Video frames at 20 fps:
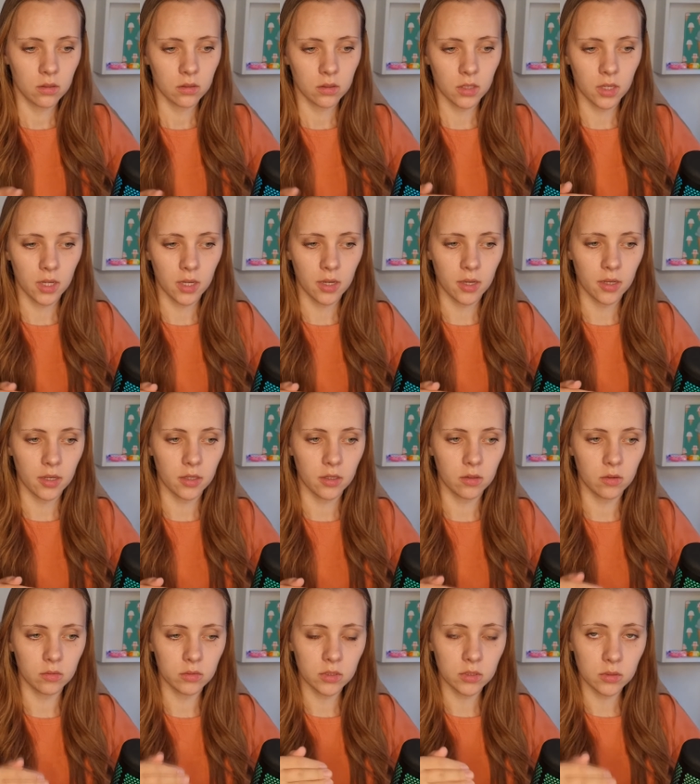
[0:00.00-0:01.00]
I
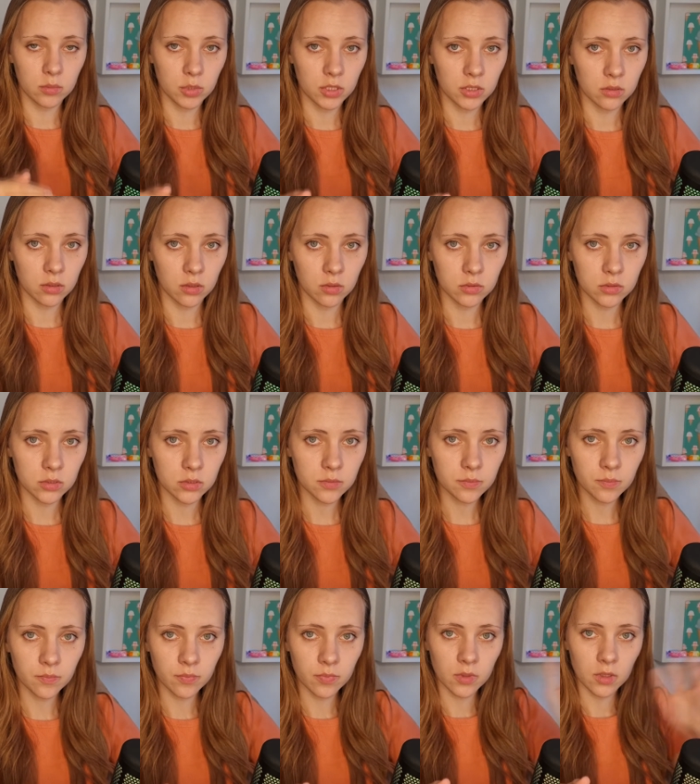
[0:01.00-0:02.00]
go a little bit closer.
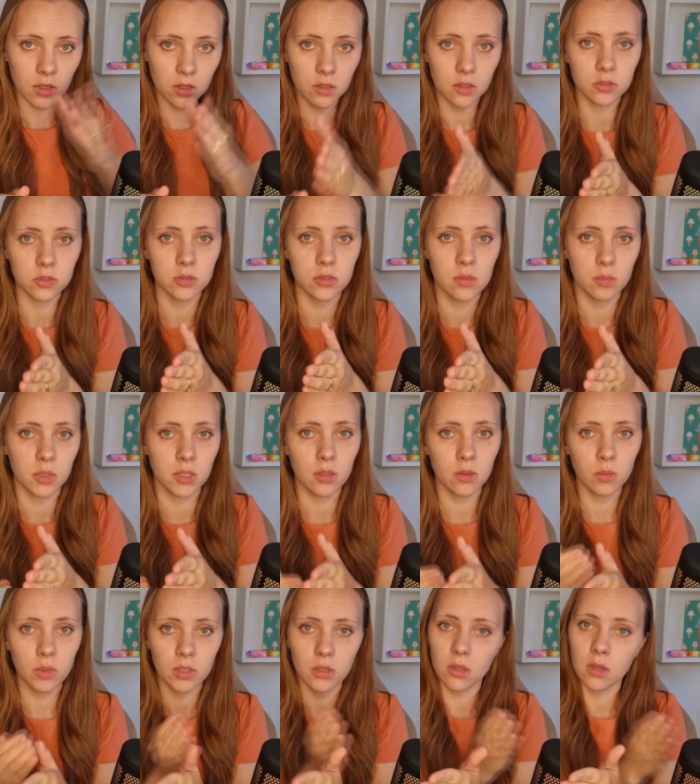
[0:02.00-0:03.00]
He goes to the
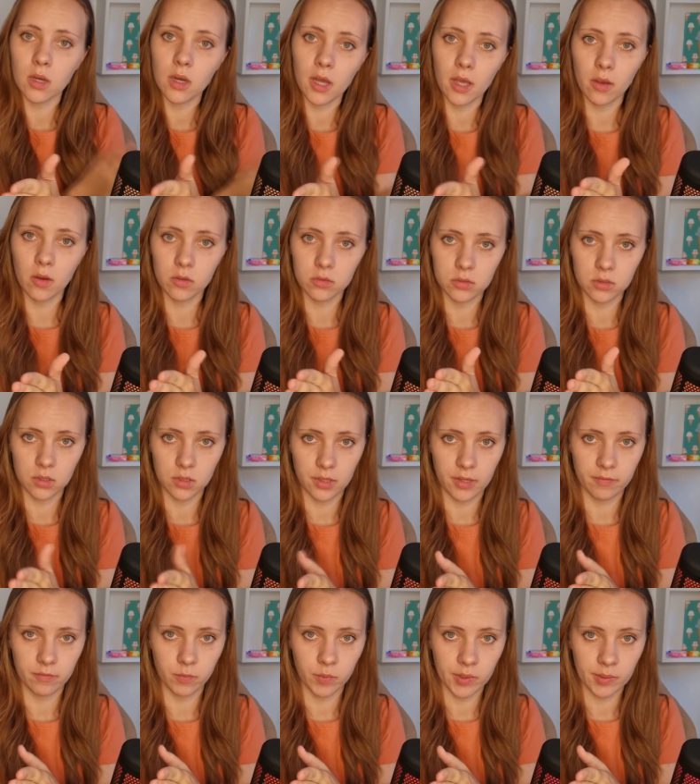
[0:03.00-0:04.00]
middle one. I go to the
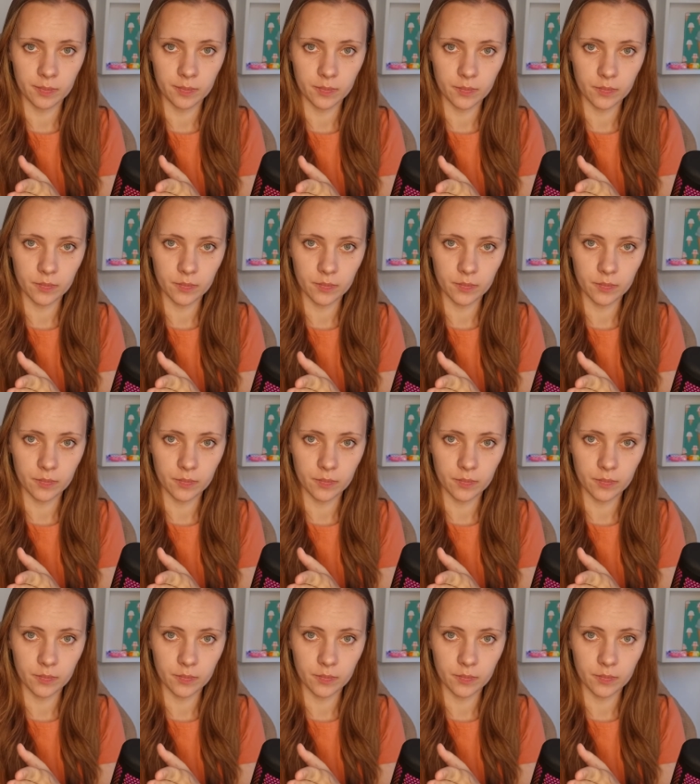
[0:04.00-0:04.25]
left one.